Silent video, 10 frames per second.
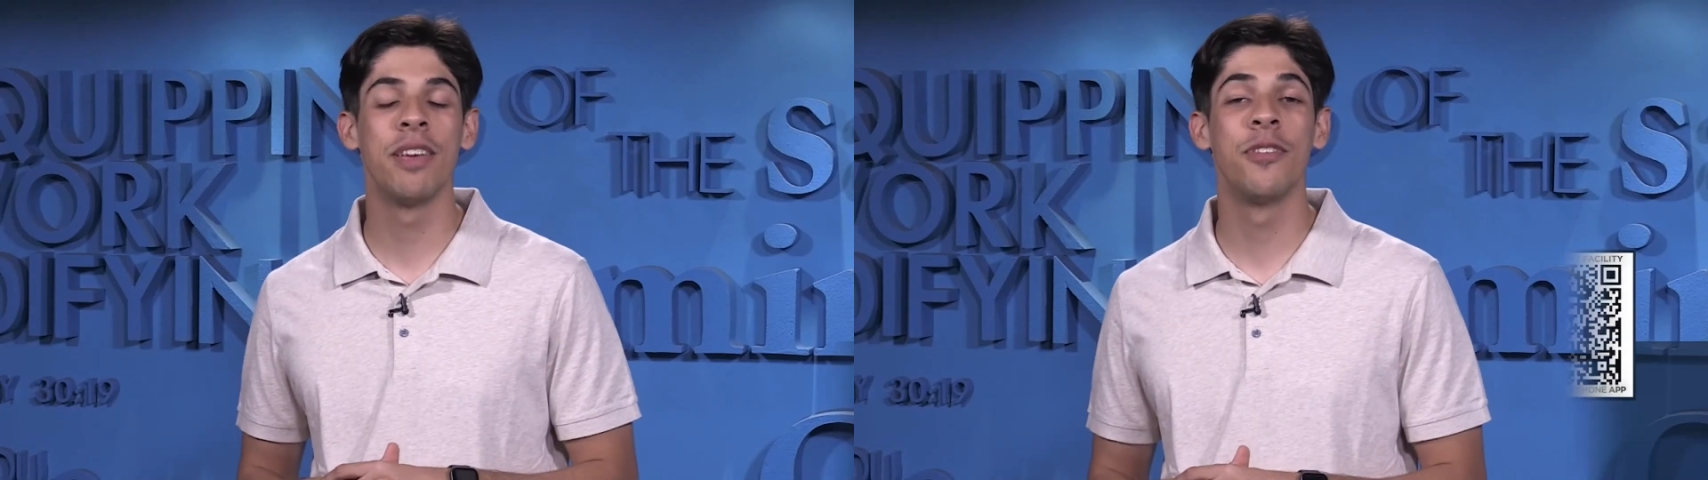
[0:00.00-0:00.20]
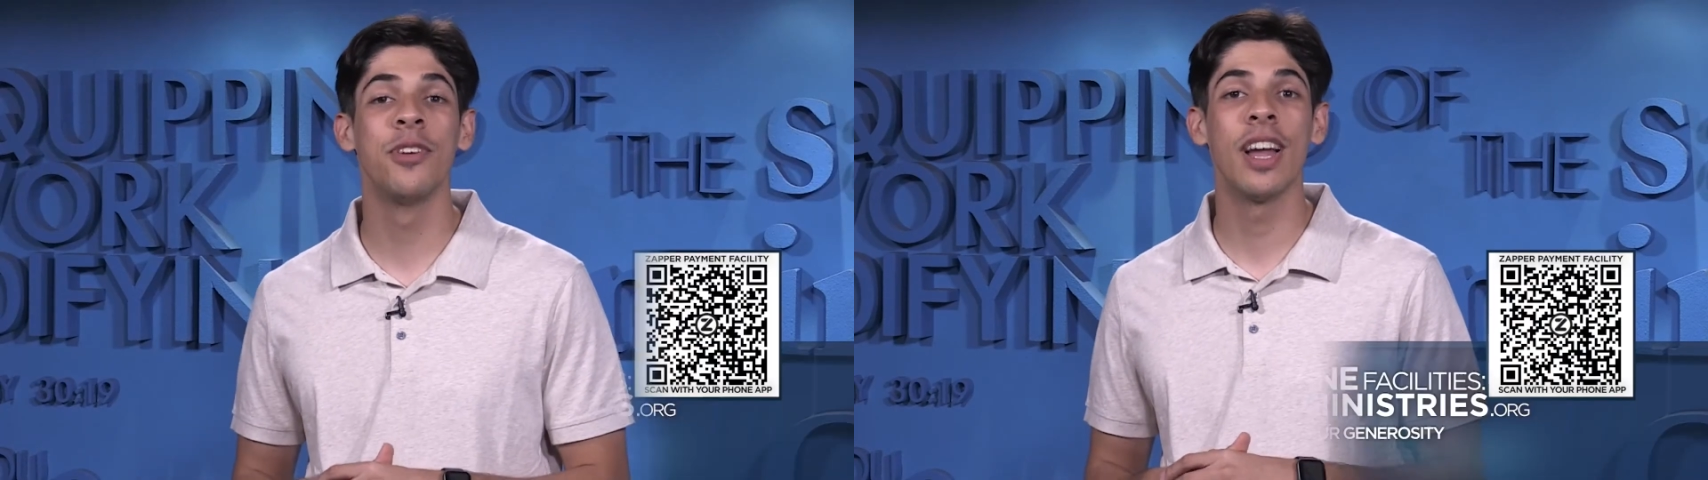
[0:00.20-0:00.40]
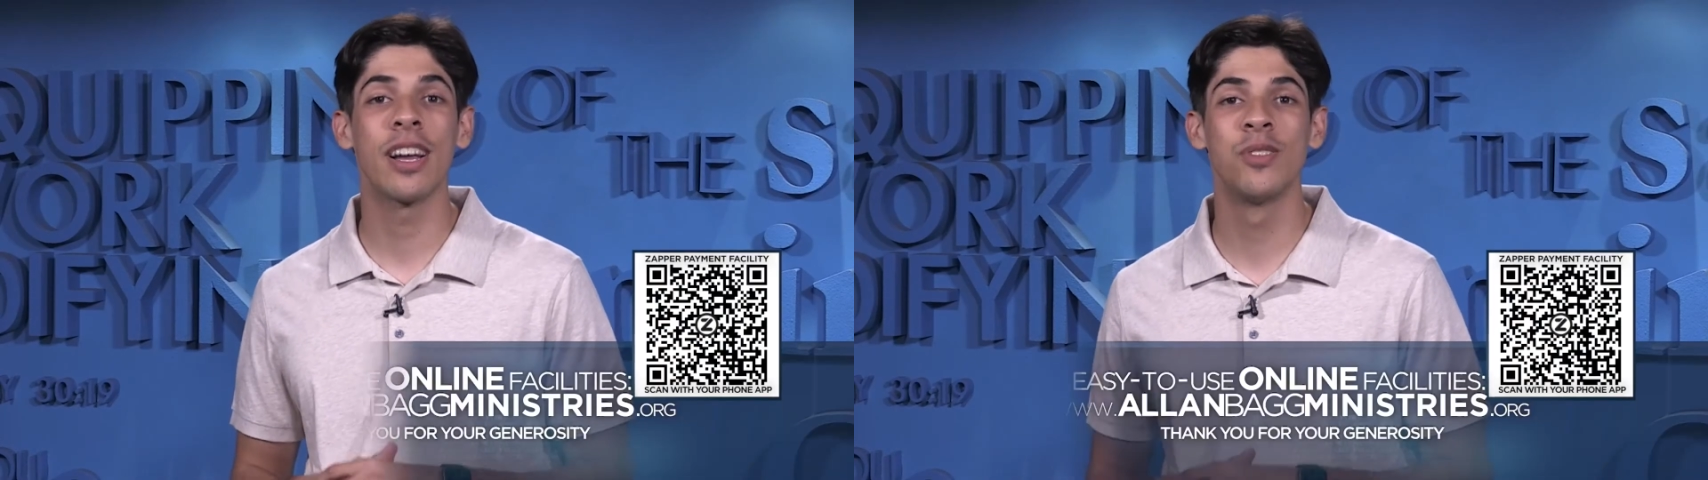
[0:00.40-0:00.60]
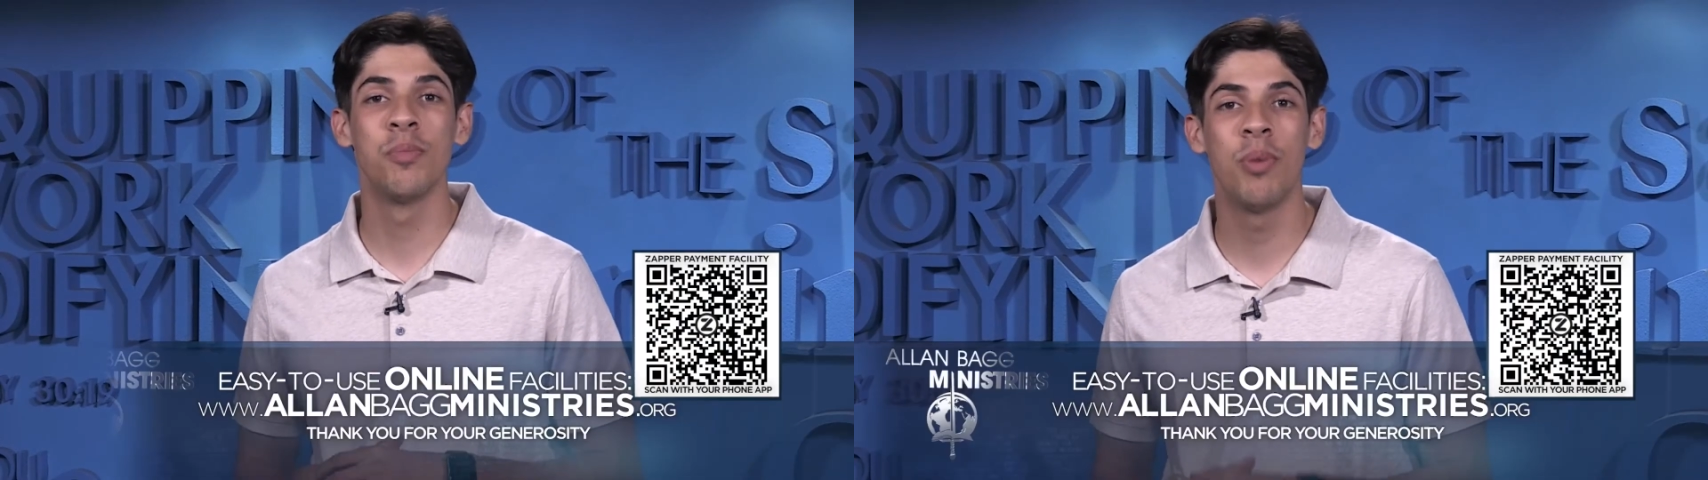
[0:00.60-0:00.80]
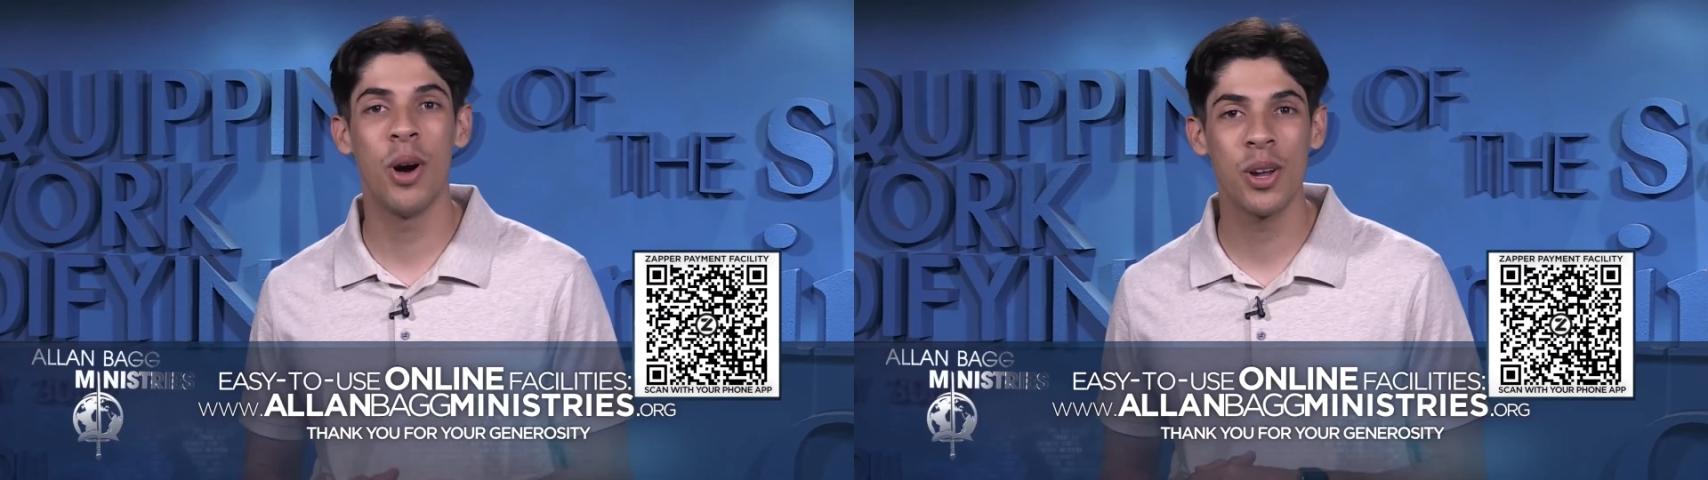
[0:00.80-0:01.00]
If you'd like to
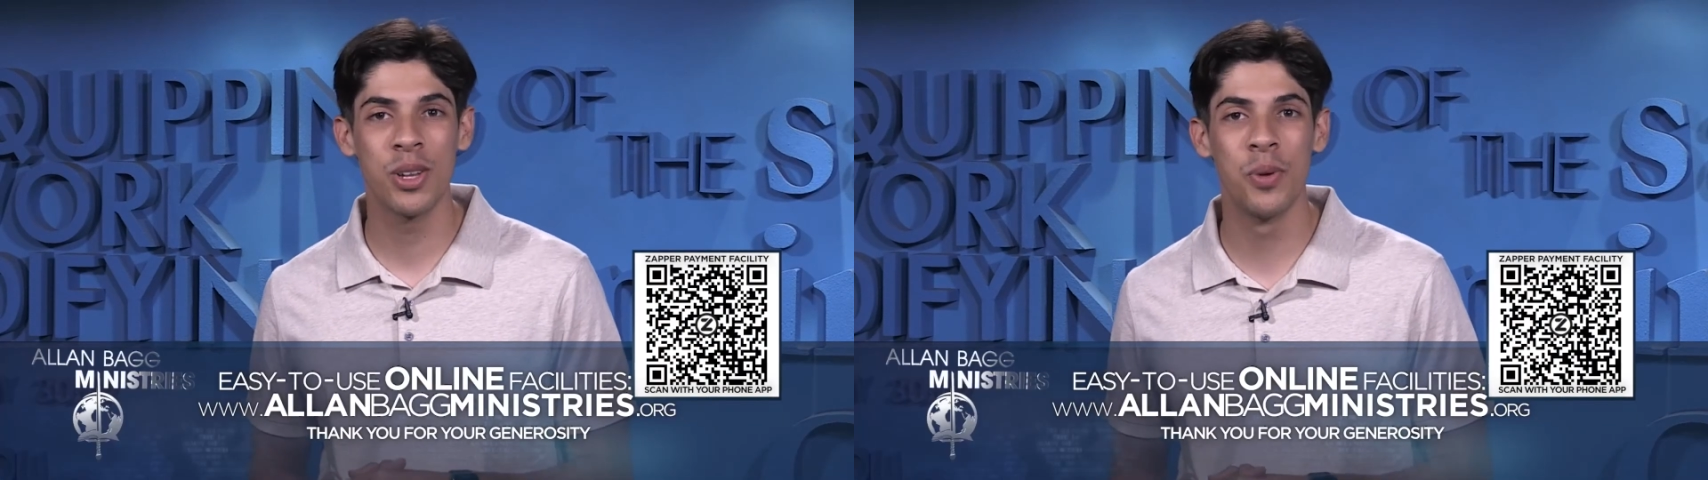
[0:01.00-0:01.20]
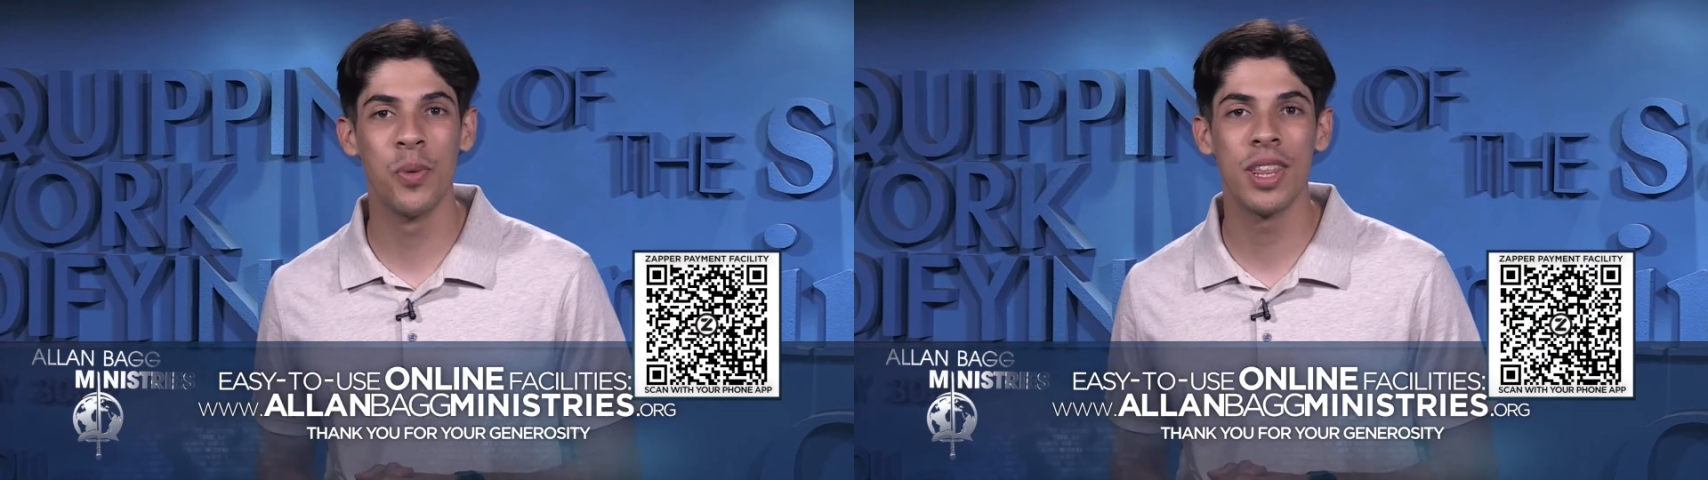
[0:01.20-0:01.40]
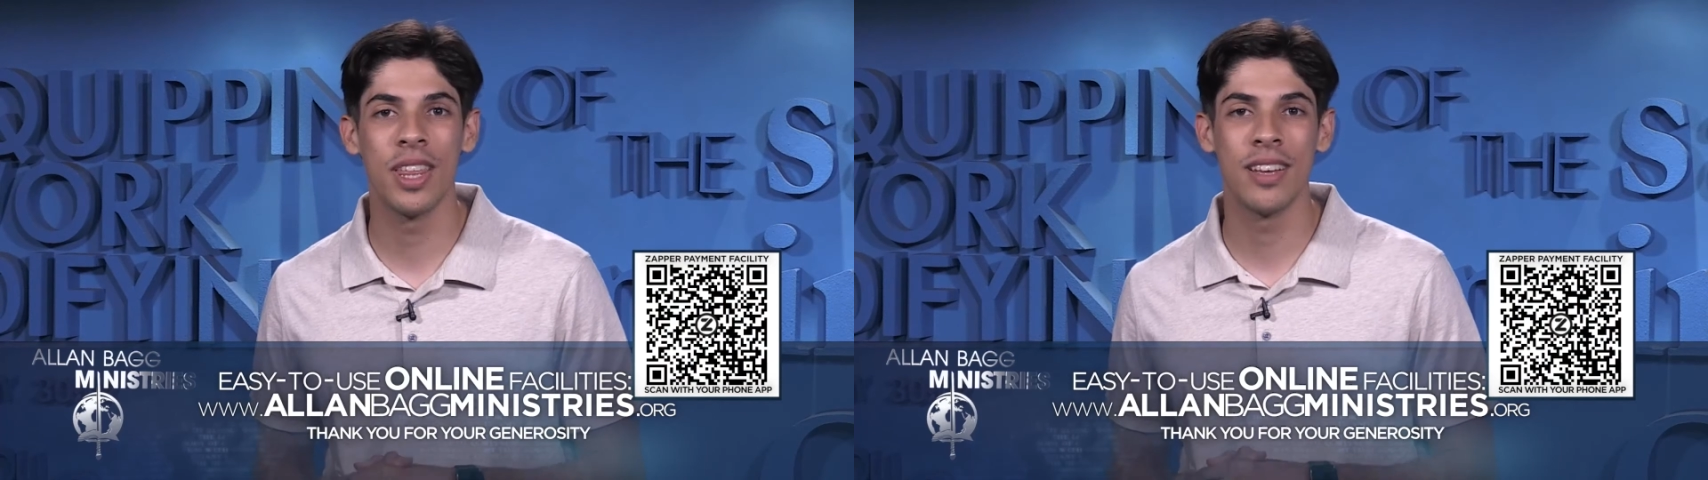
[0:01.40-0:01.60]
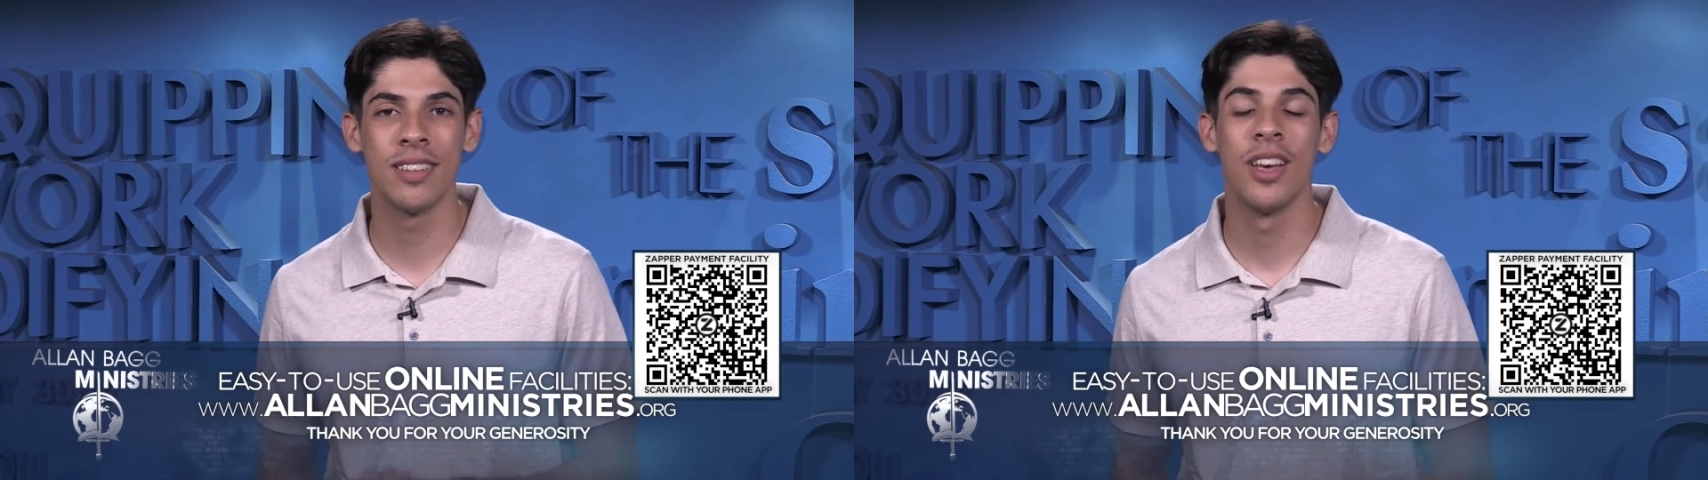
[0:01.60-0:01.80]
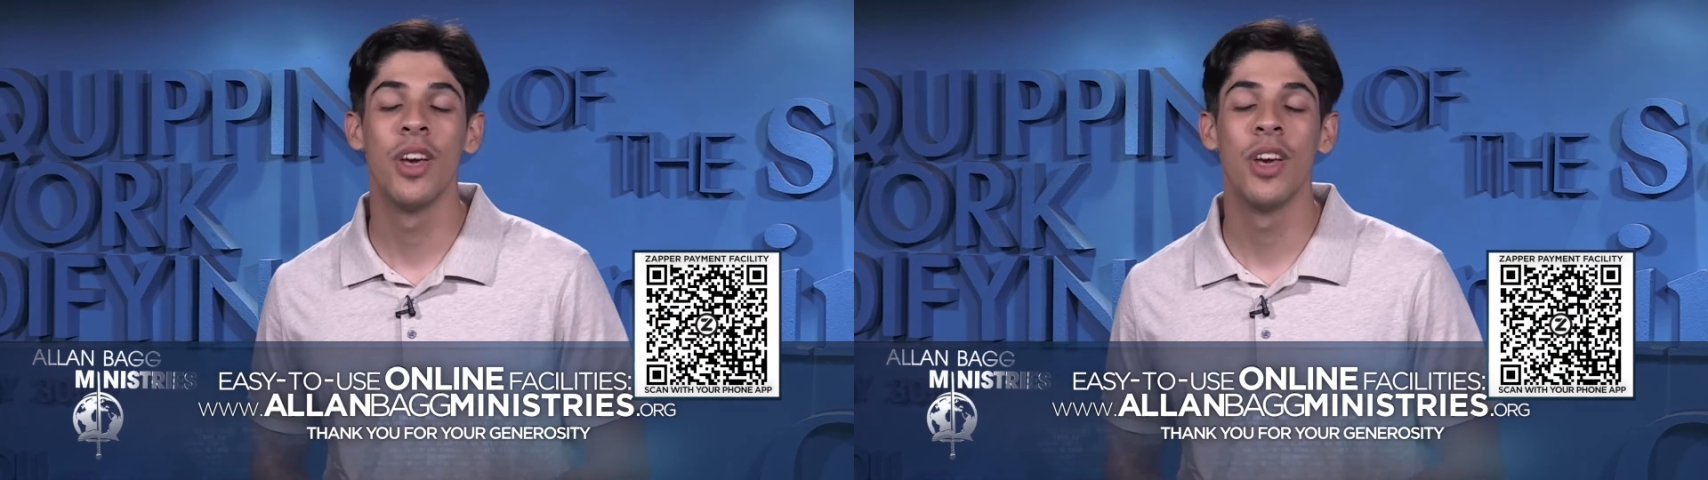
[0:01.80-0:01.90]
partner with us,